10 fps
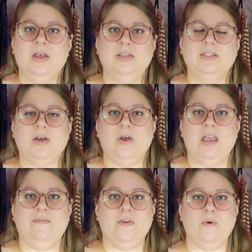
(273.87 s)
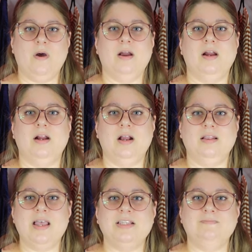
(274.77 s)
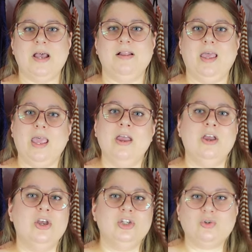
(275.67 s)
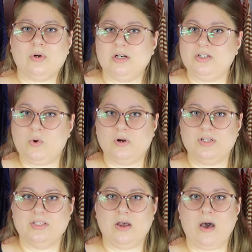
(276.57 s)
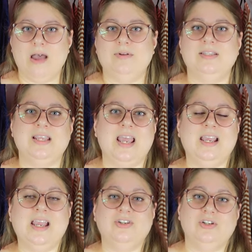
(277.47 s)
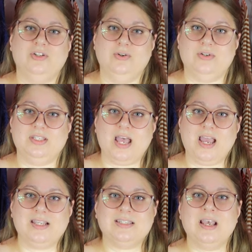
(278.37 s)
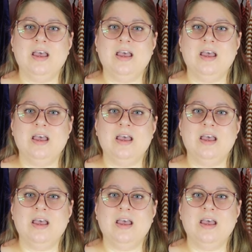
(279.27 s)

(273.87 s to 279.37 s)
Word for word: So if you are less belly, shorter torso, I would say get your true to size.